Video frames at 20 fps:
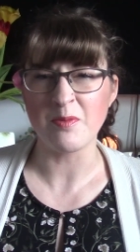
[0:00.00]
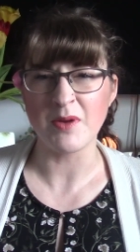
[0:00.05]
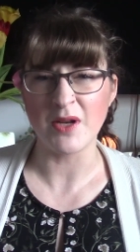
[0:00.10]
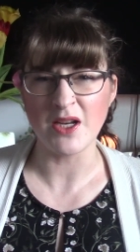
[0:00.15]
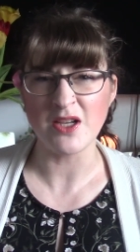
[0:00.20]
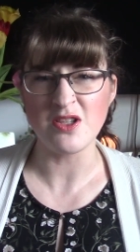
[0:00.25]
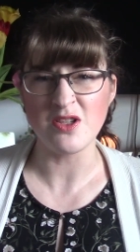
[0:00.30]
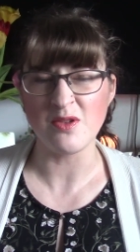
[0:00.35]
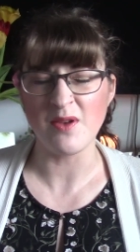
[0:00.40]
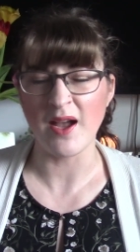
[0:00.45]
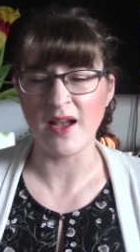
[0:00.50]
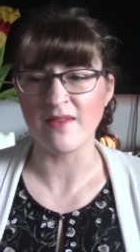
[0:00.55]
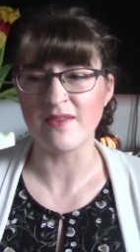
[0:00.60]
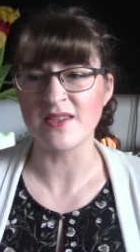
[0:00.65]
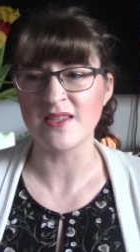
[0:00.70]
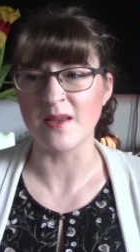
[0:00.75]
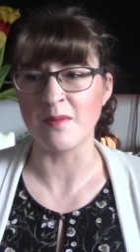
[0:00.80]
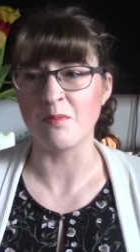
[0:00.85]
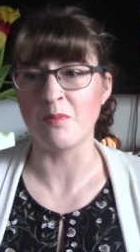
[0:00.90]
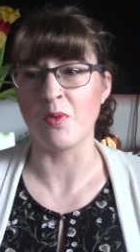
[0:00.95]
but I do have
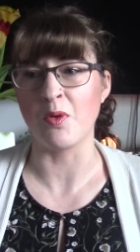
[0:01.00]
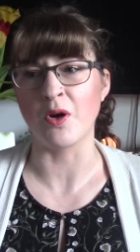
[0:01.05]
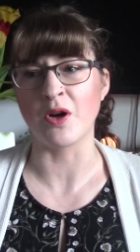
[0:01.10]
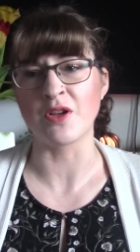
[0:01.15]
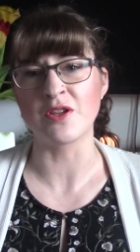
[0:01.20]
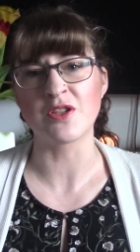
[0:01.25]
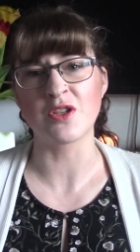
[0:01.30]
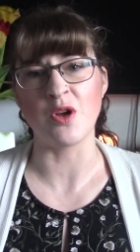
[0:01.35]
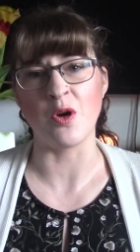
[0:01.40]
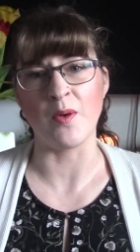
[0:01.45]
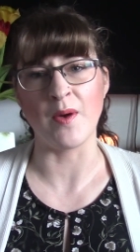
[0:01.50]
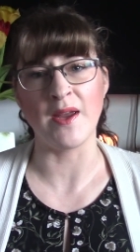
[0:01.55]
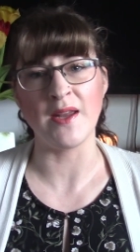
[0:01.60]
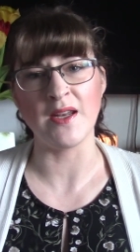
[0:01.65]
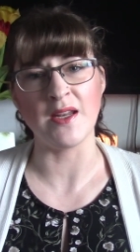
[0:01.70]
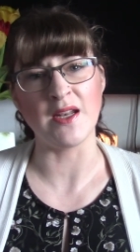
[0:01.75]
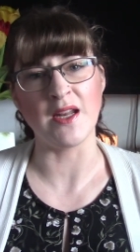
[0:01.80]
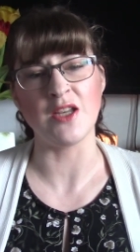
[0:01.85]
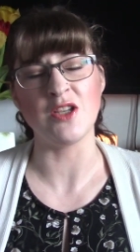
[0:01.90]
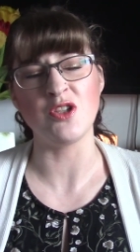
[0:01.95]
some boards
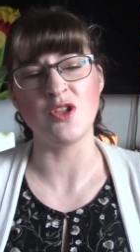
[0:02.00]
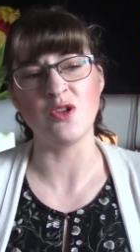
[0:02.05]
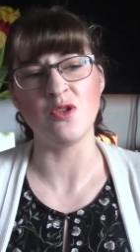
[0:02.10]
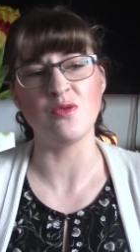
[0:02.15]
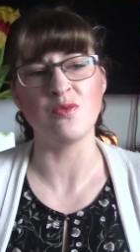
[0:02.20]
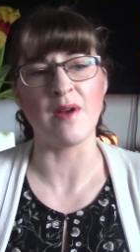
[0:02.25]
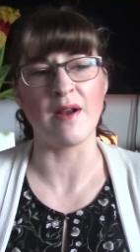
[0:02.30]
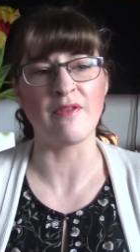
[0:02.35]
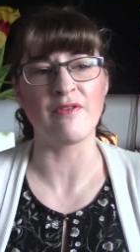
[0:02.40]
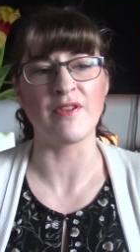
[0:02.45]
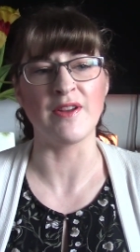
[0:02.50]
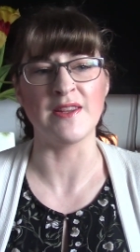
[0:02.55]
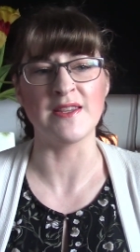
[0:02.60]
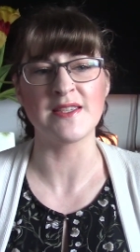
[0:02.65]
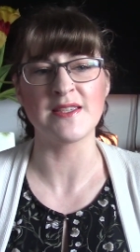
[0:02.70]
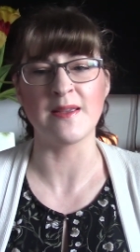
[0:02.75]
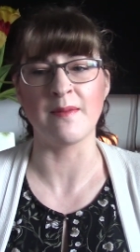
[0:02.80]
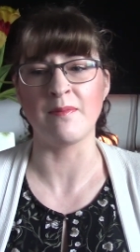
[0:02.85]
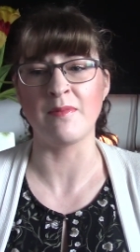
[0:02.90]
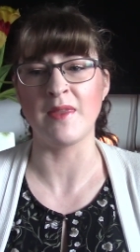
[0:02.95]
going and I do
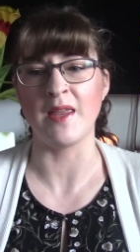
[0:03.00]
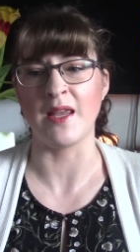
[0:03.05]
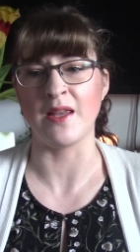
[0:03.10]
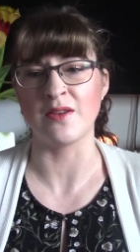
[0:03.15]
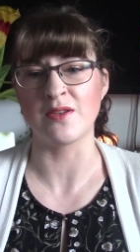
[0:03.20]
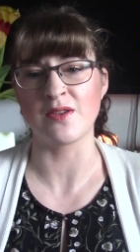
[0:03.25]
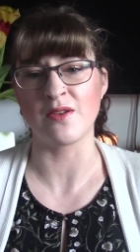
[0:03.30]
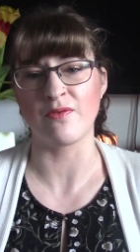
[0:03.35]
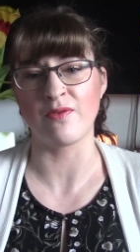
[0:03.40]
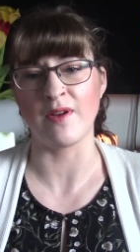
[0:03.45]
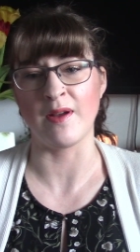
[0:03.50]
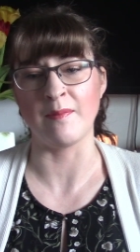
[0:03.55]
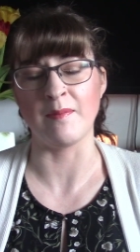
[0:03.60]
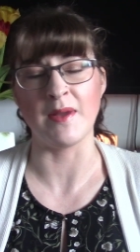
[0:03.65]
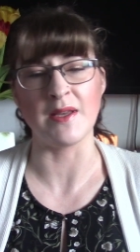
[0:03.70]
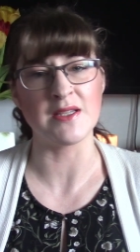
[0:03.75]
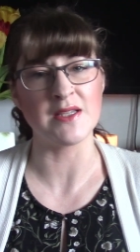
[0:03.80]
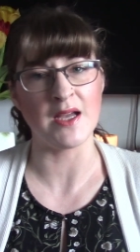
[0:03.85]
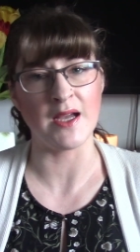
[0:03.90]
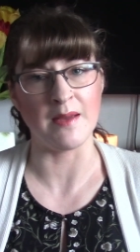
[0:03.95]
reference some things from
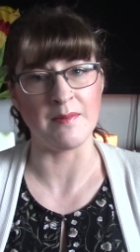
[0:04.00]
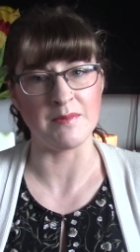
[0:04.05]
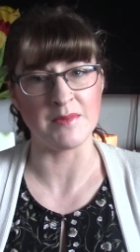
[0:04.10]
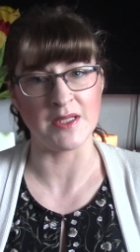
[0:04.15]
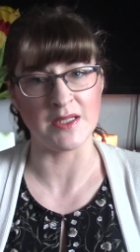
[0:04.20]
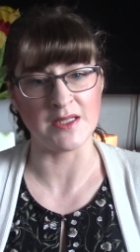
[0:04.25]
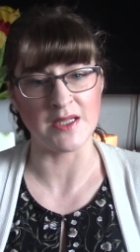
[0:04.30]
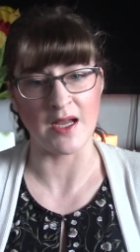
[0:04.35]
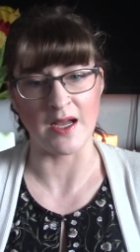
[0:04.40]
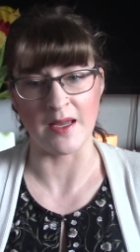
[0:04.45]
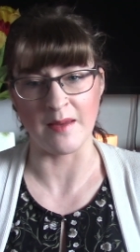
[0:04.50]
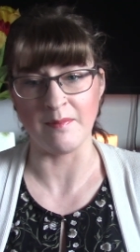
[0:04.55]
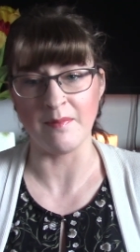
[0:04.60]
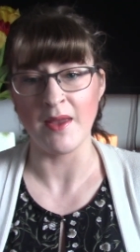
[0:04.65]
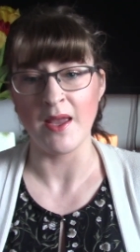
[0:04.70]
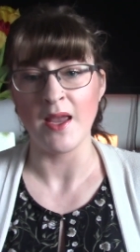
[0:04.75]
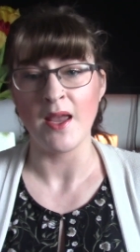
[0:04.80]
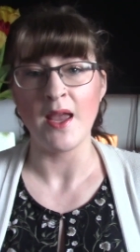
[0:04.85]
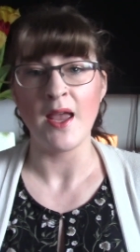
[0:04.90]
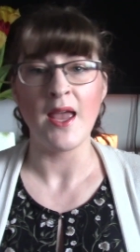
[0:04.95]
time to
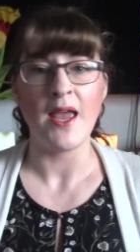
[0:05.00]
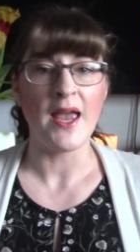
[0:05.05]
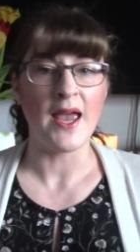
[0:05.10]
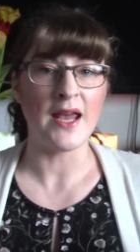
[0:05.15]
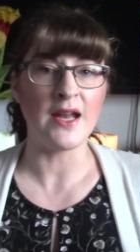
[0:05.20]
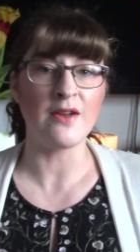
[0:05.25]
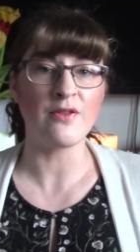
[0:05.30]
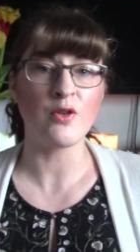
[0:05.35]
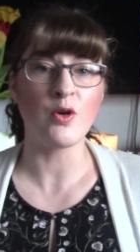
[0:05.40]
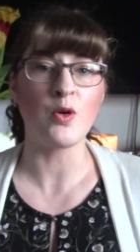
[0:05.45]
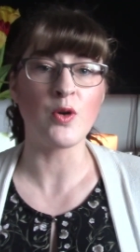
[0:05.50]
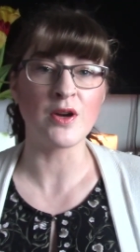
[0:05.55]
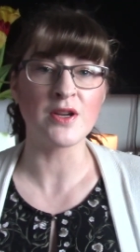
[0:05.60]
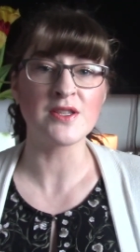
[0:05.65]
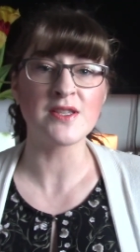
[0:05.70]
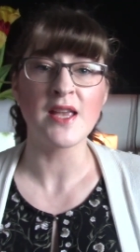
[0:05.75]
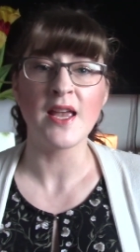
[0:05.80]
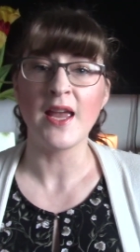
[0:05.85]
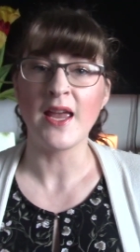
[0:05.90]
time. And of course,